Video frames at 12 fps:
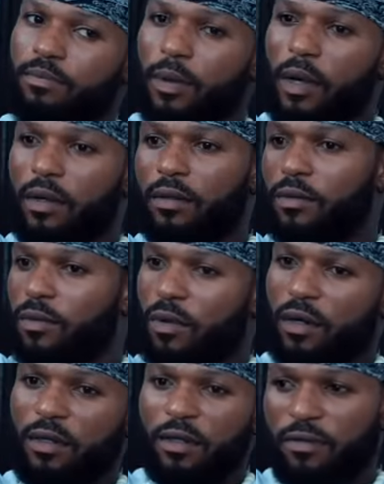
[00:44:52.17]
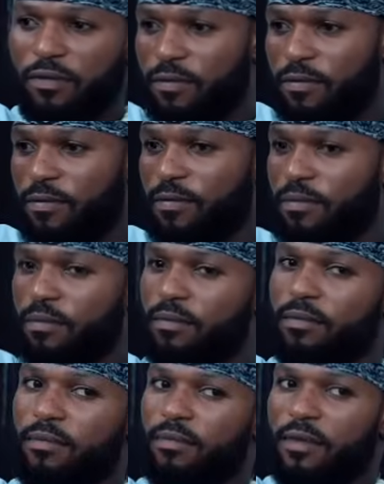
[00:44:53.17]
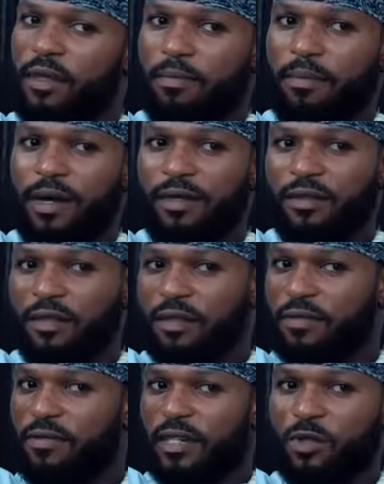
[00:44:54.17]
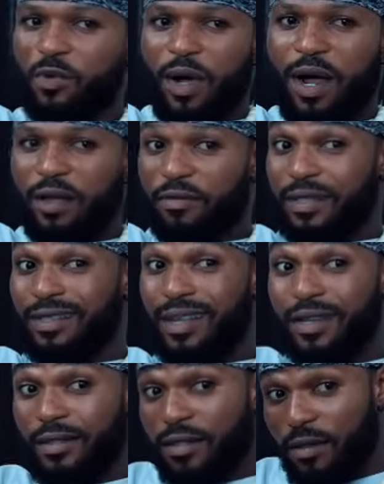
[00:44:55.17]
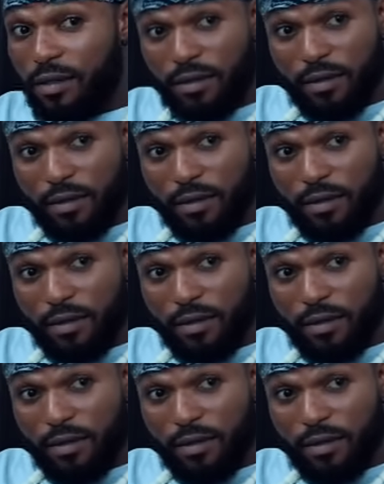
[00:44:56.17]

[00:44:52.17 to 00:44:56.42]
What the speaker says: But what if the man's first wife is late?